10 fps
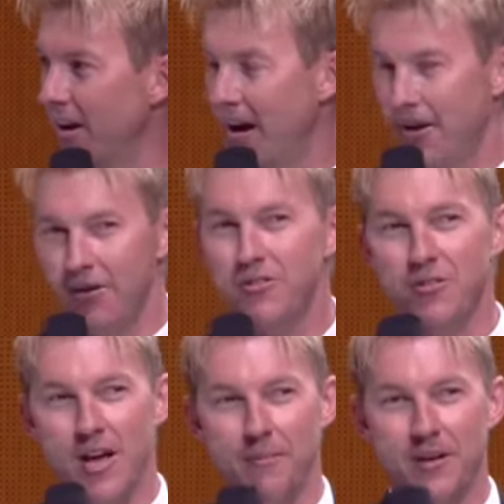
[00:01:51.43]
And I knew
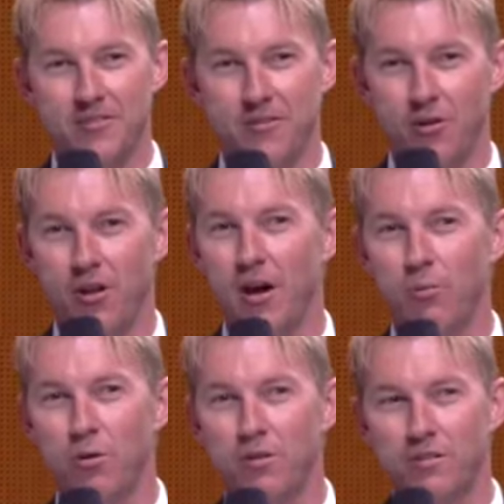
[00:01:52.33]
how much of an honour that
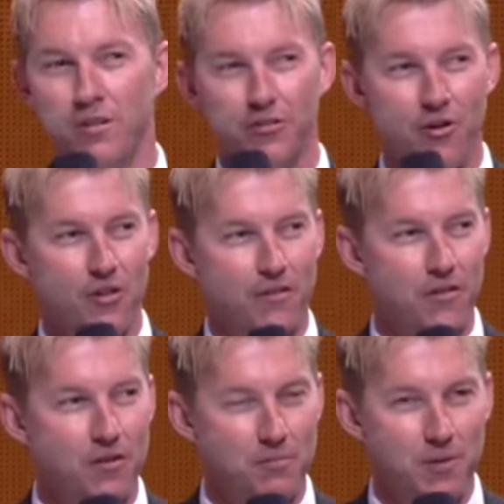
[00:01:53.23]
was to throw the
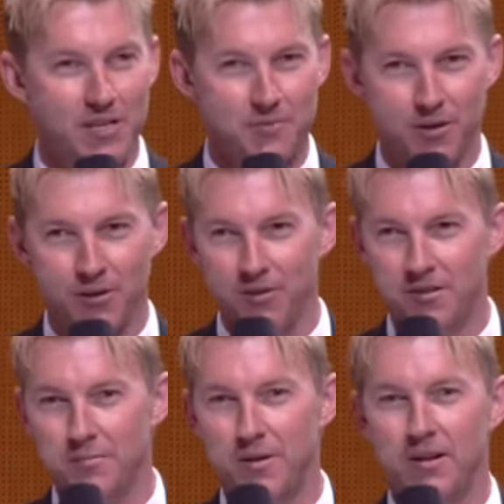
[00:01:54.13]
first pitch because
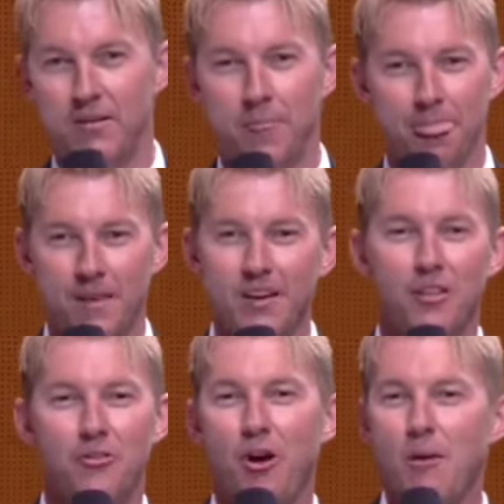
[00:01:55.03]
it's been, you know,
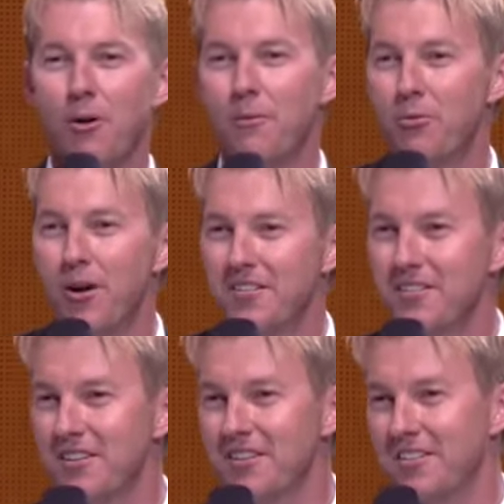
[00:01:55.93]
thrown by
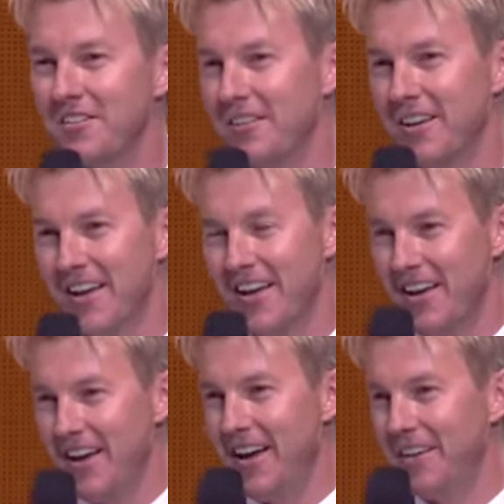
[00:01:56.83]
presidents and
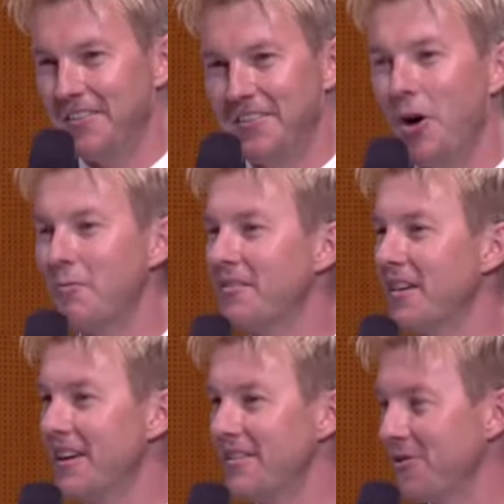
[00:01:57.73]
top
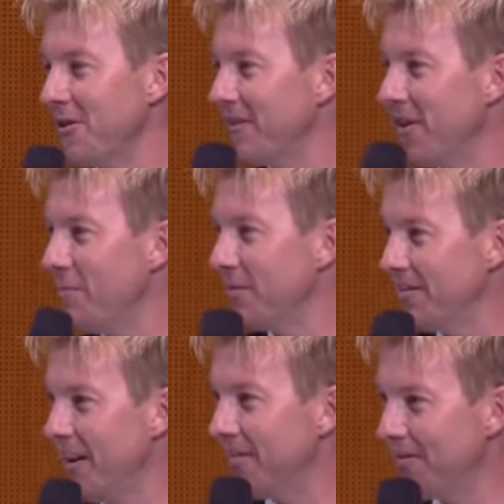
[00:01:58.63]
singers and all that type of
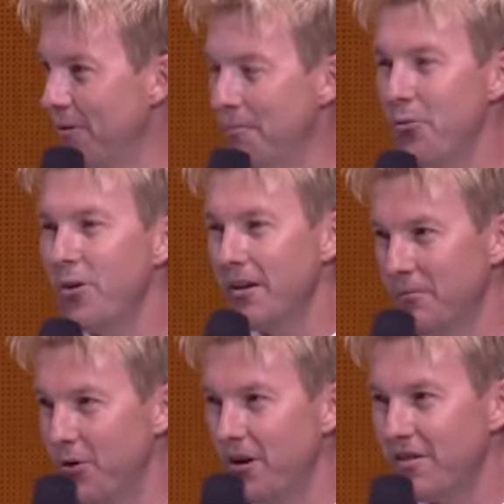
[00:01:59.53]
stuff. So I'm pretty
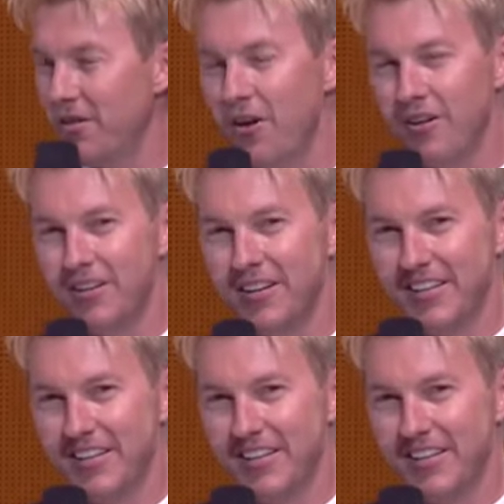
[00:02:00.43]
excited.